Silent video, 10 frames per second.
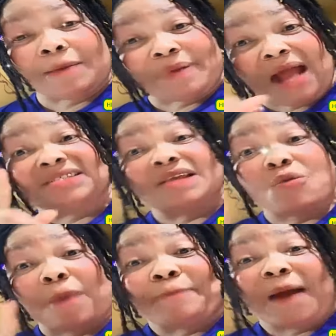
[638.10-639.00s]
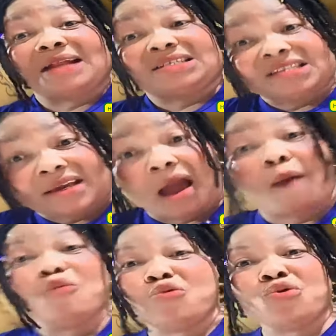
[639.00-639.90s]
Sa branti ye wepa ti
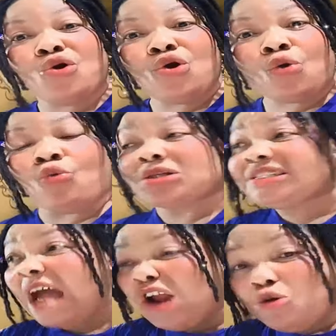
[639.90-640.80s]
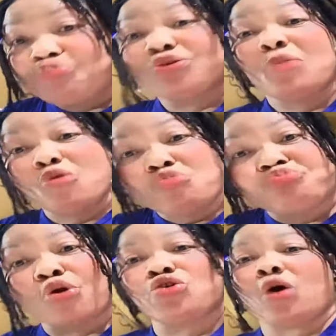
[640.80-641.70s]
kemu. What ya look
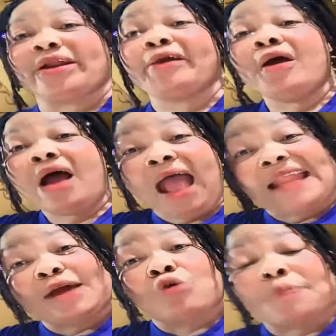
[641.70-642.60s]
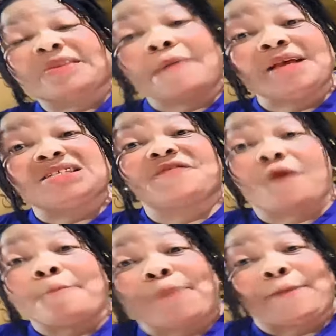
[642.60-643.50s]
premium pon or the helicopter
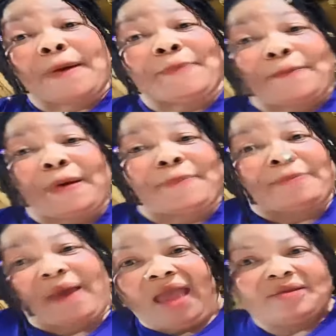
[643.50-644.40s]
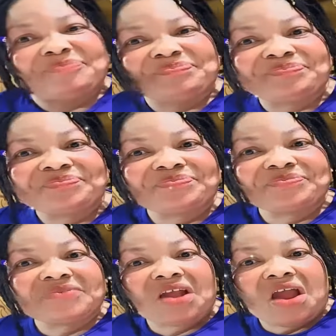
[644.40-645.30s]
basic from papa papa papa.
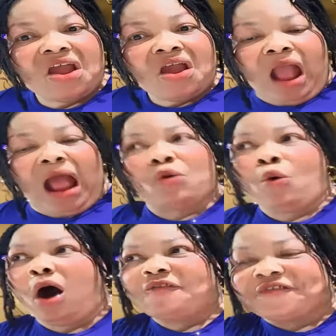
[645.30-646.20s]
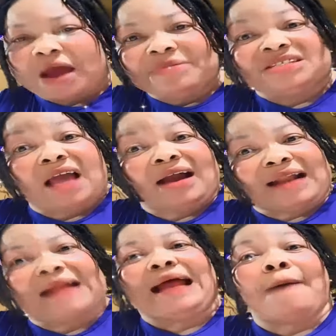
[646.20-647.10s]
And war frame
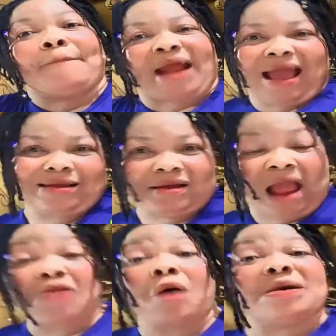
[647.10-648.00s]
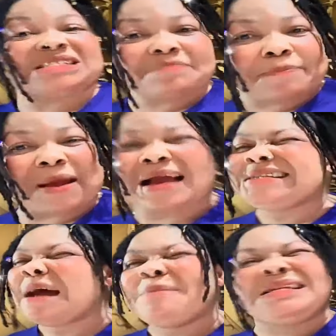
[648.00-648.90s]
say Agradaa bra. And obas me
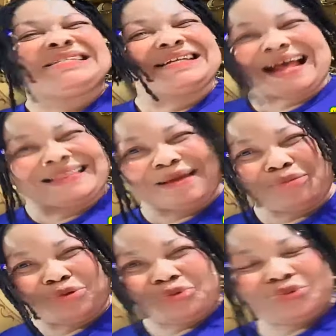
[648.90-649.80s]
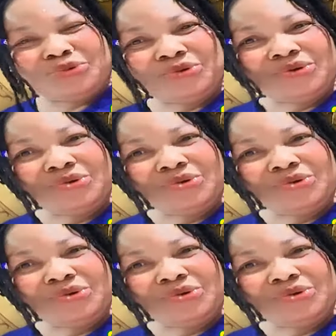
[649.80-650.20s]
peket me dinner terminal.